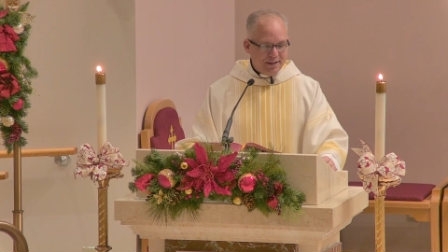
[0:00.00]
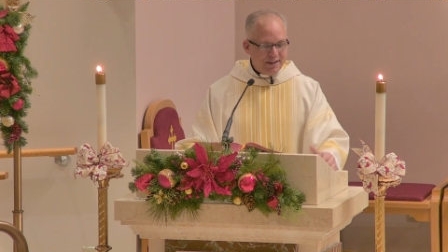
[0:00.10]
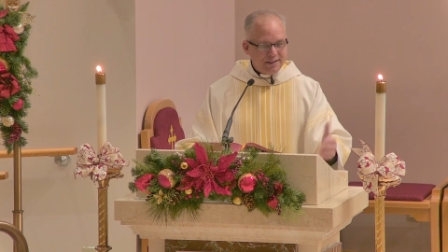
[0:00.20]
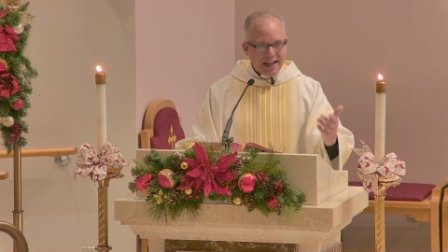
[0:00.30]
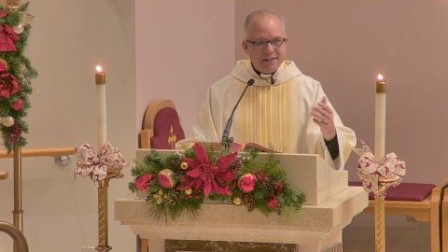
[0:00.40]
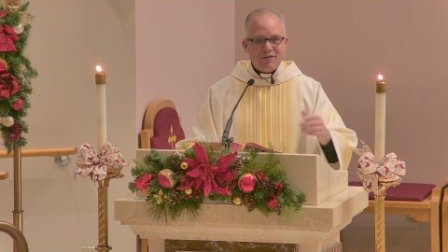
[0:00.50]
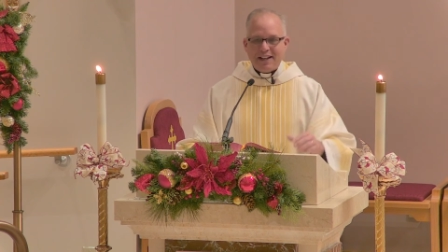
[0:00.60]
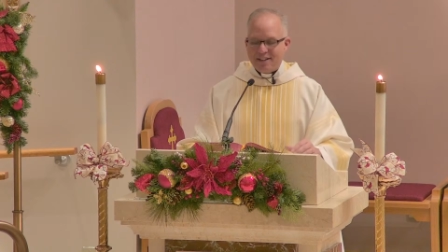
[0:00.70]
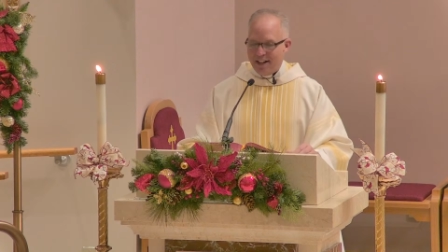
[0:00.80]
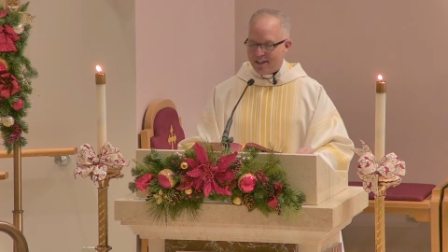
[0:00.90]
And that
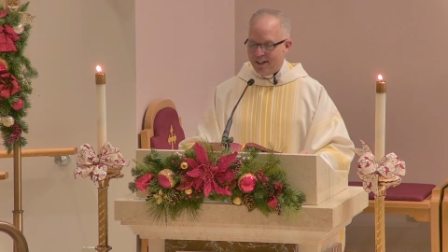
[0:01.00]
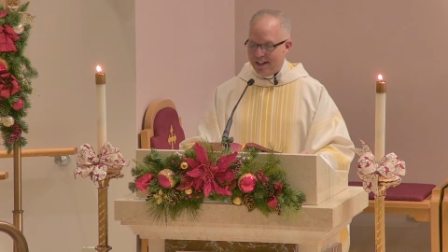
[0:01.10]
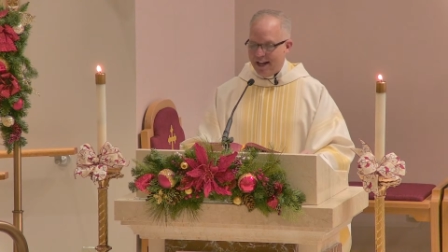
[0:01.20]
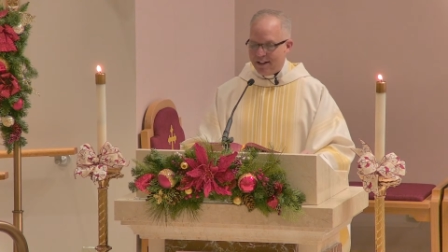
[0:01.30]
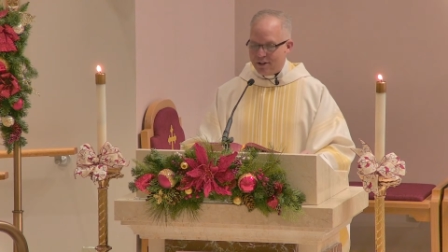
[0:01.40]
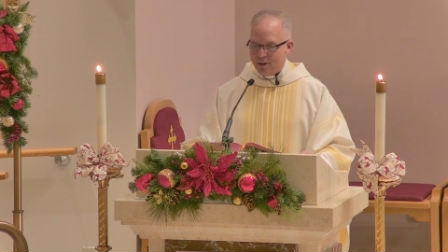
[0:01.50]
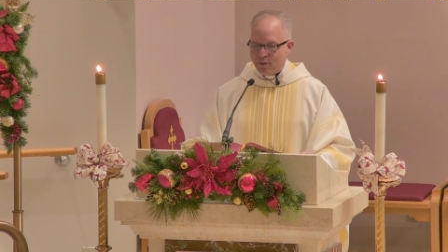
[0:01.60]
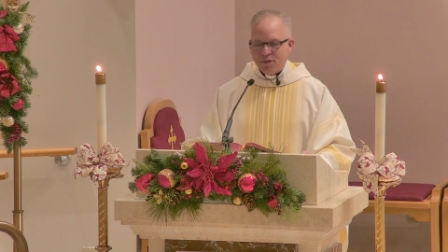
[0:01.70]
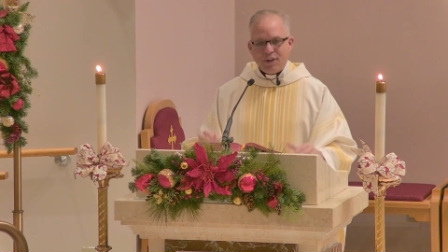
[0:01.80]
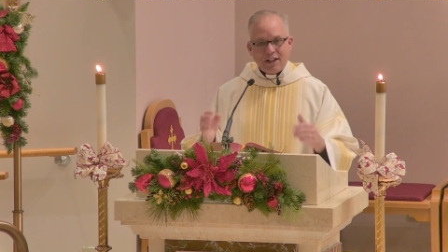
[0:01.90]
invites us today to
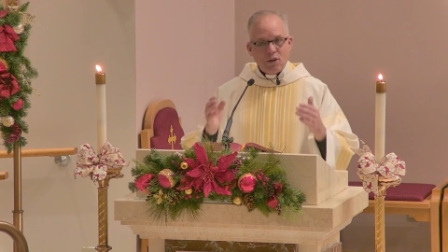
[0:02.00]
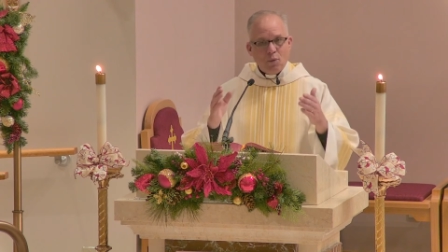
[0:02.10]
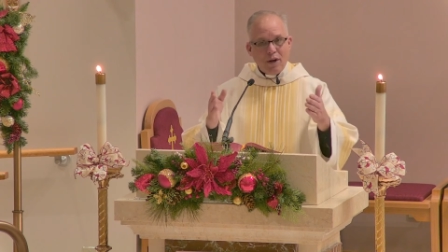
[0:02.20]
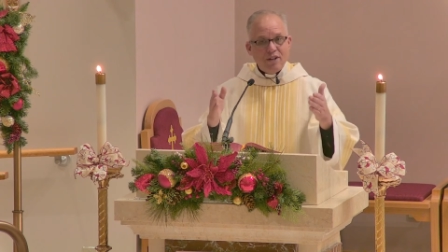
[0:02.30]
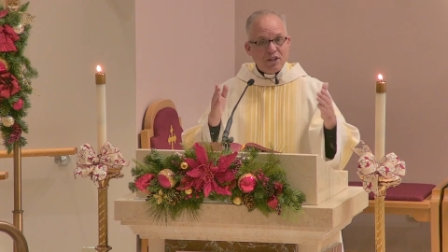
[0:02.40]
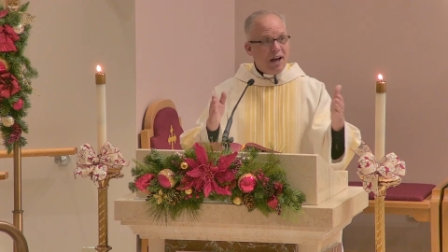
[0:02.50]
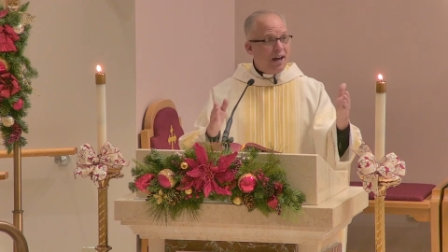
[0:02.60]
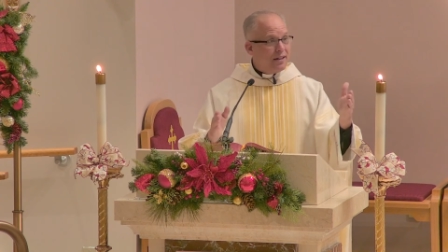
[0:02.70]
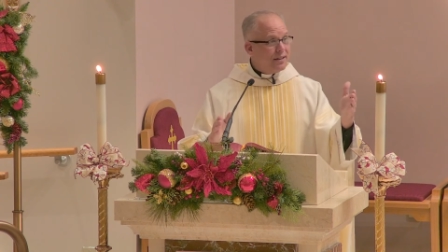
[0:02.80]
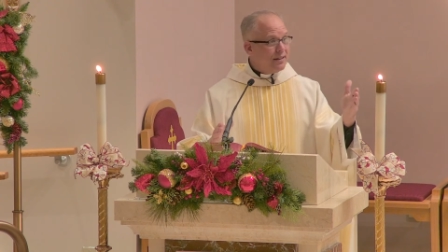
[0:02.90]
reflect on what is
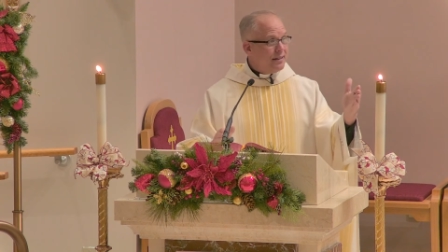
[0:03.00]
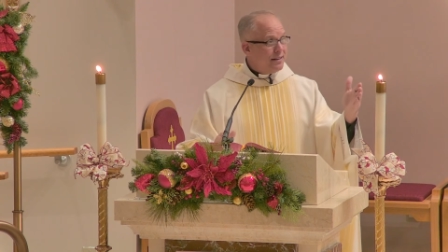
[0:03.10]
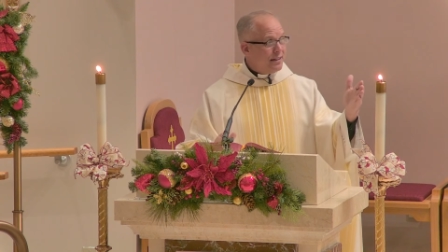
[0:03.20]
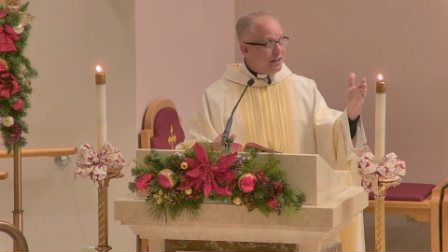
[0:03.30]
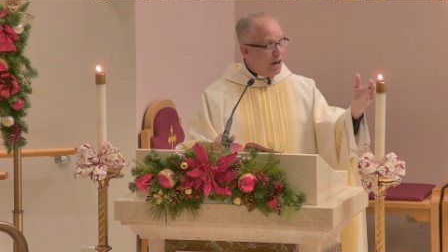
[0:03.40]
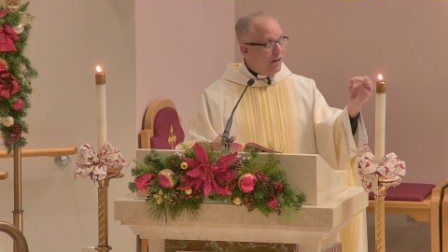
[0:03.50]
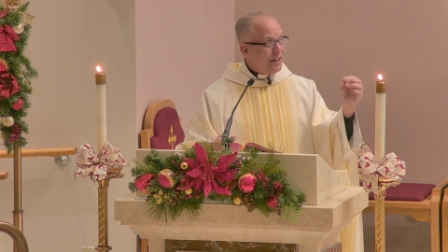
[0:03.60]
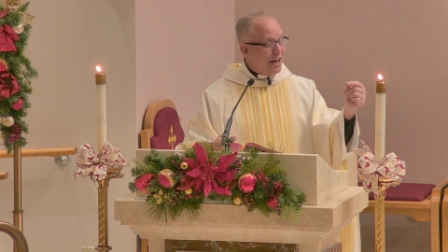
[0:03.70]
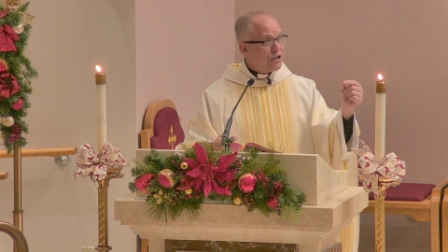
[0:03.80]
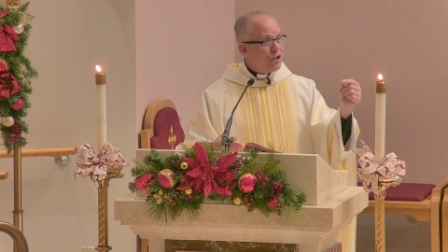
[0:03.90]
God
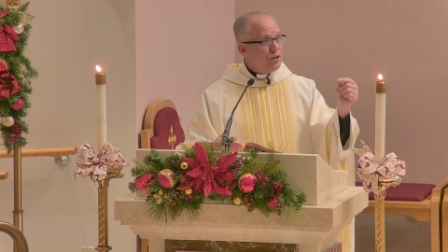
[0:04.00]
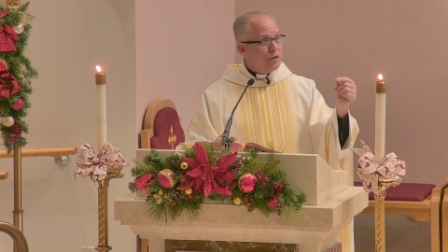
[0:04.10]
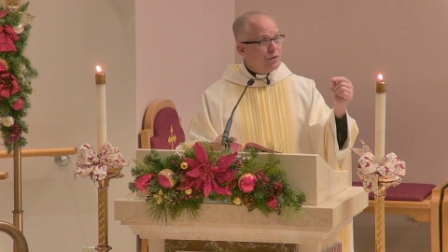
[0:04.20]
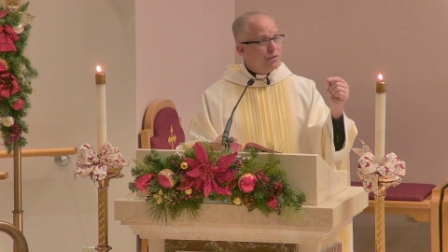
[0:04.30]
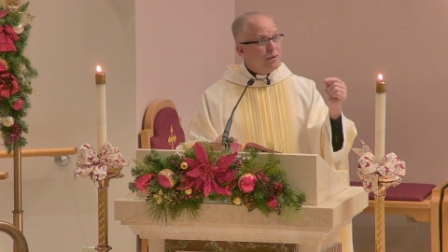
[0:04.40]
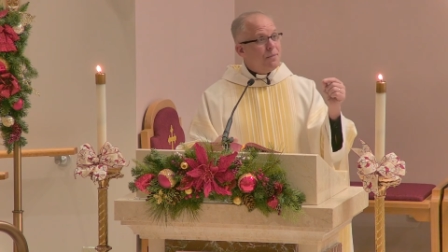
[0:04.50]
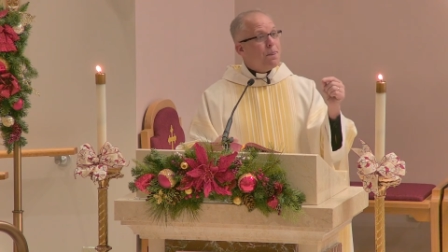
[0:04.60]
calling us to do?